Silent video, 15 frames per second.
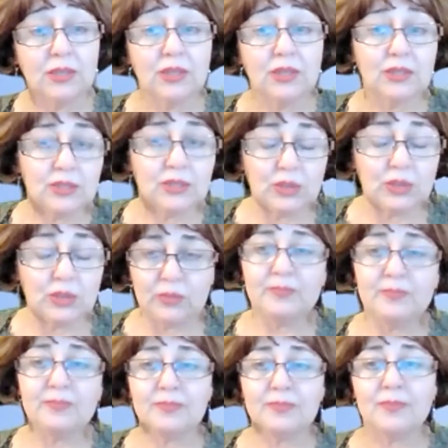So
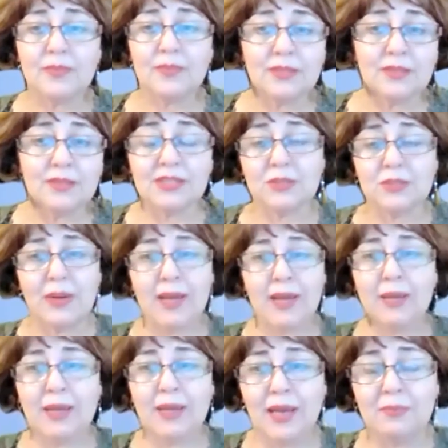that's
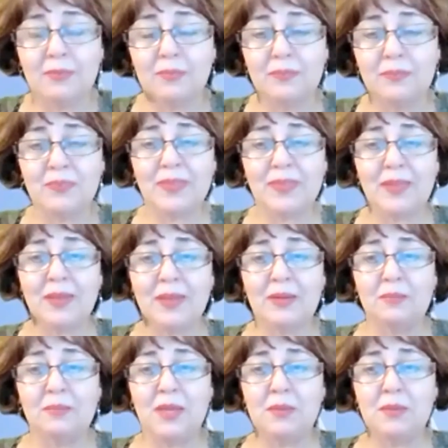why I'm
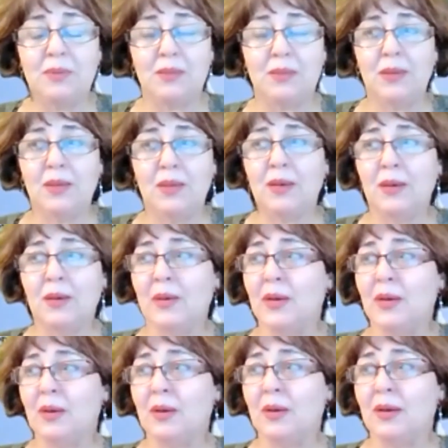maybe
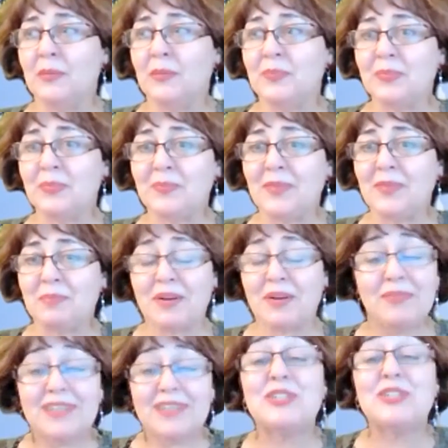
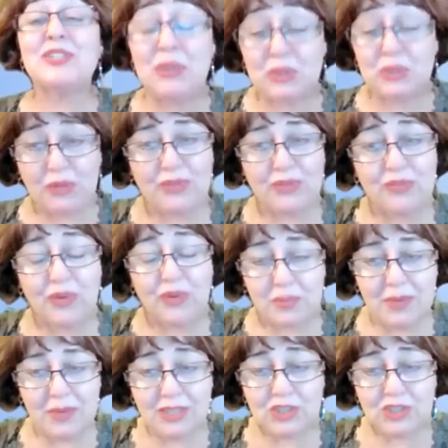provided a lot of
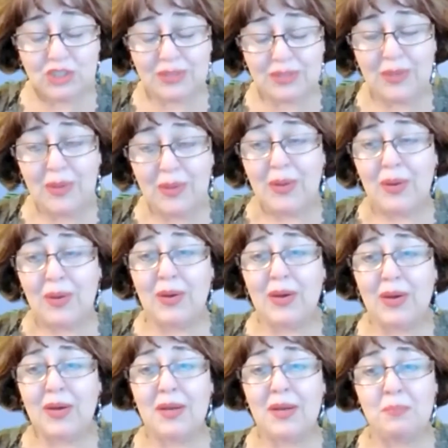information
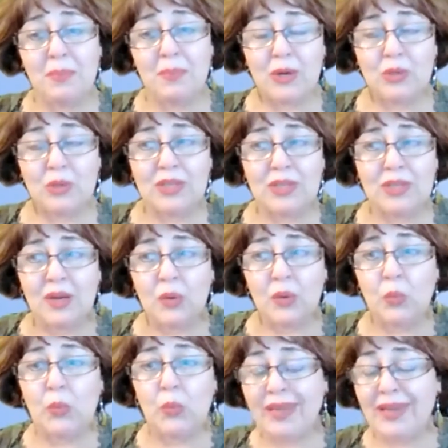about
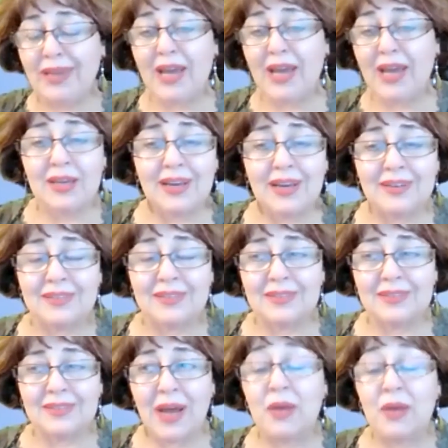way
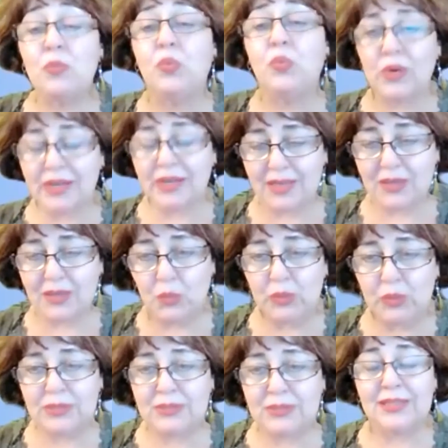I'm working
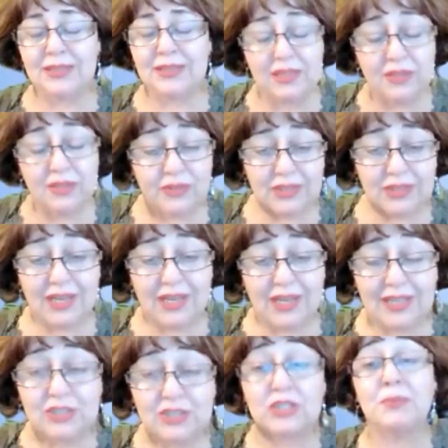with in different
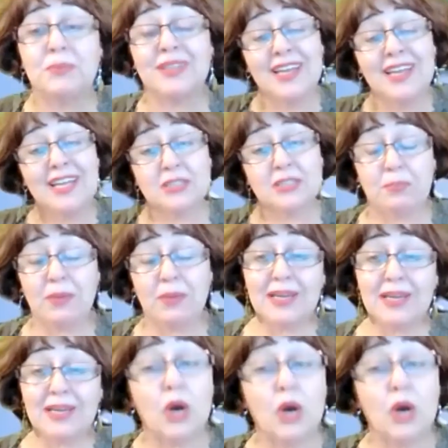countries, but speaking
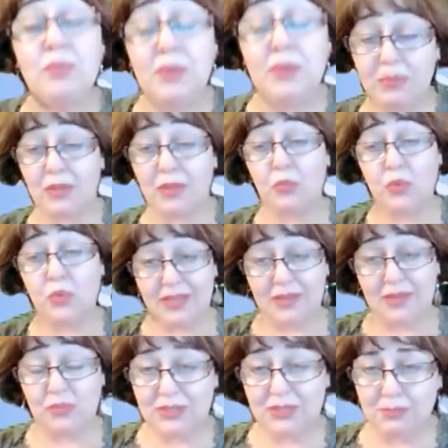how people are
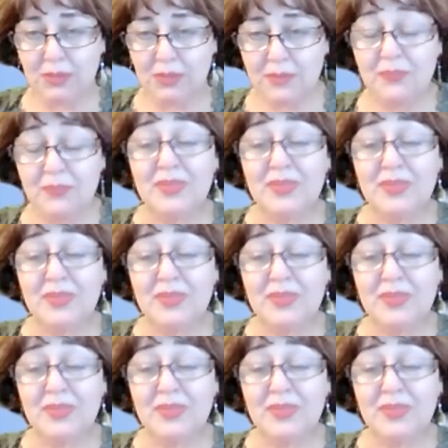working with me.